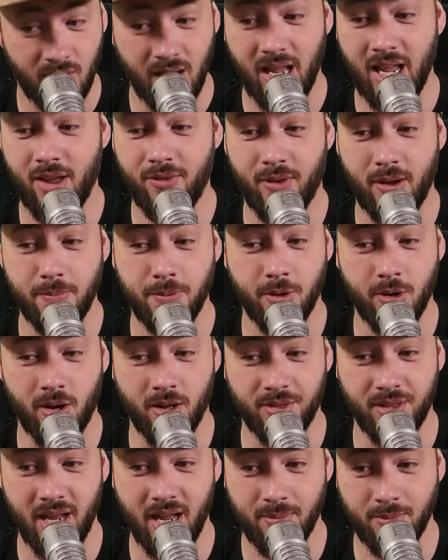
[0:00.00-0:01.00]
If I put
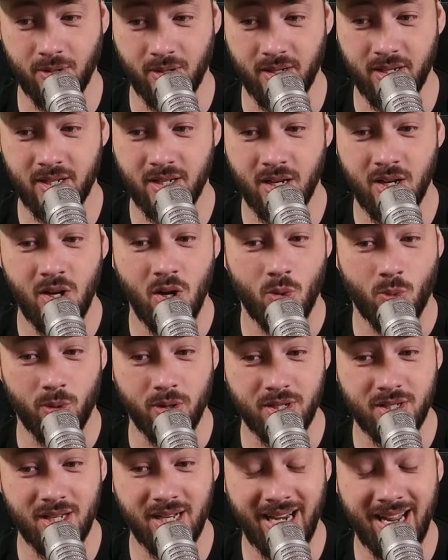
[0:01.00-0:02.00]
on the amulet, we're
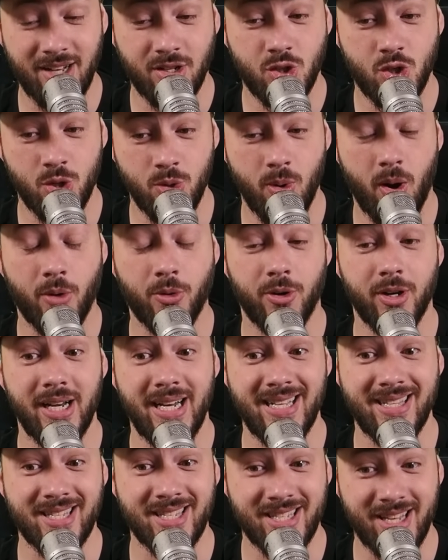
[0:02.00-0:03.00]
sitting at
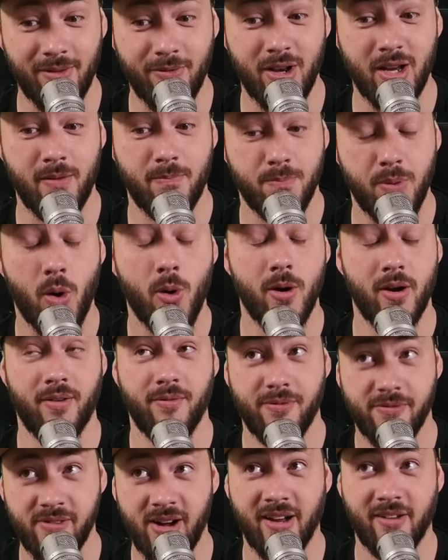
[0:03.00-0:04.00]

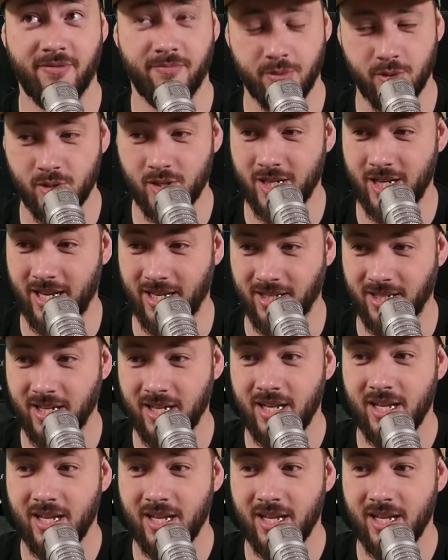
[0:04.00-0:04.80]
270.5%.